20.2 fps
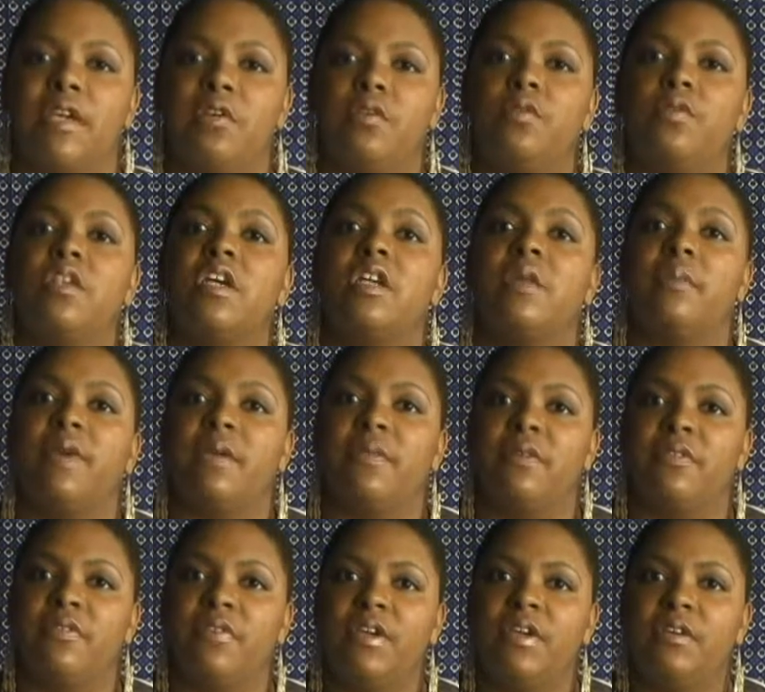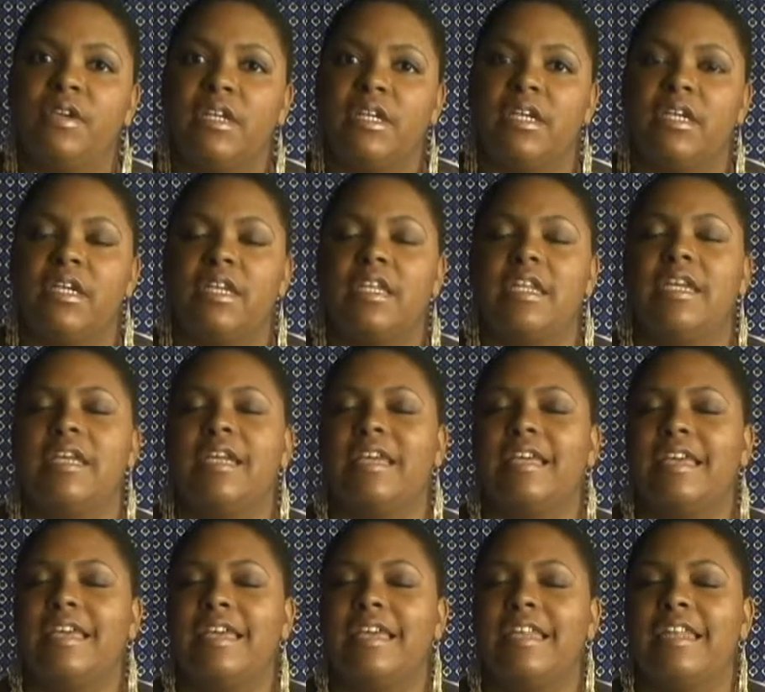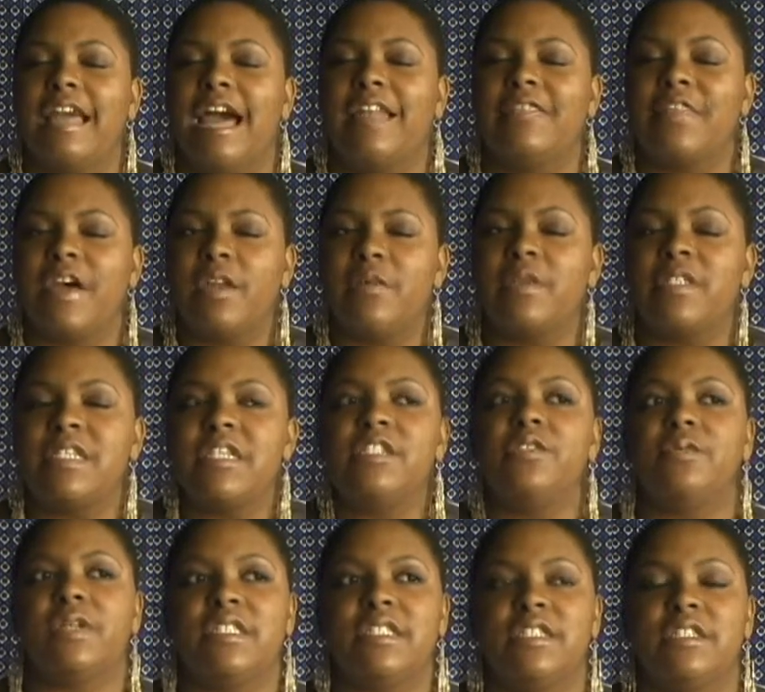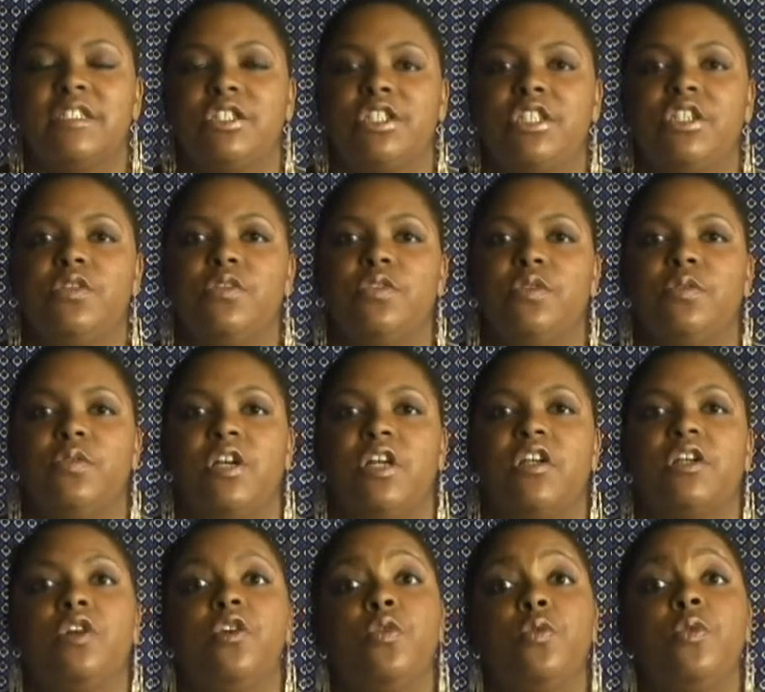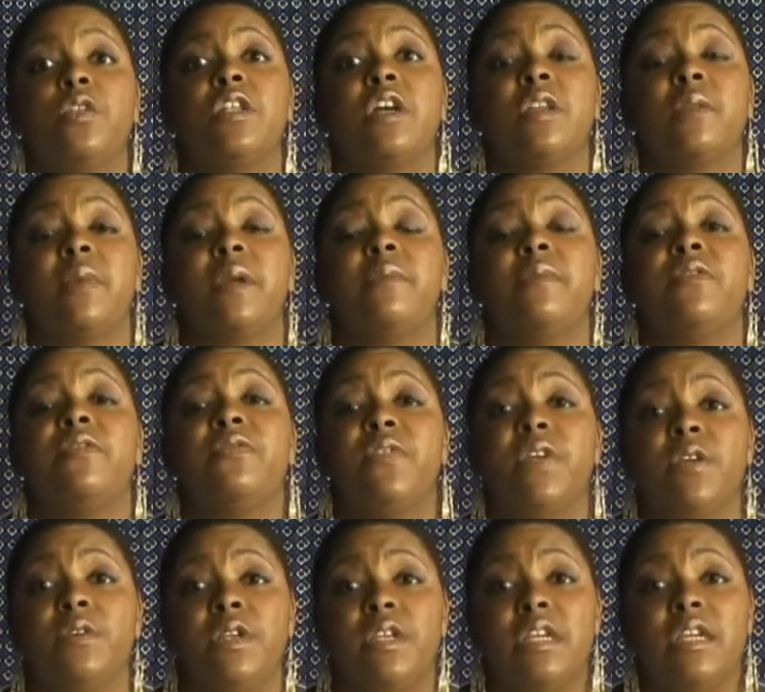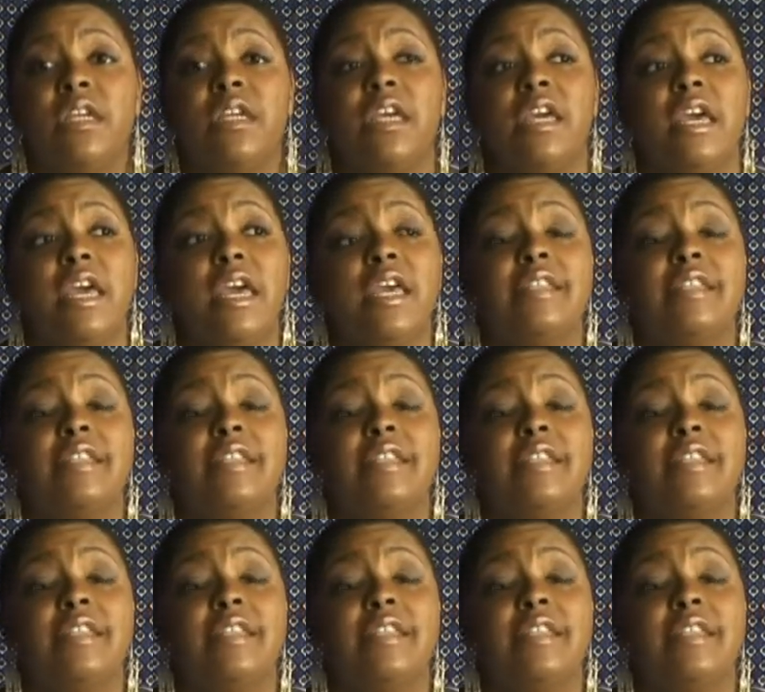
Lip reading: Who's gonna make me feel good? And I thought it was interesting that she used the word, who is gonna make me feel good?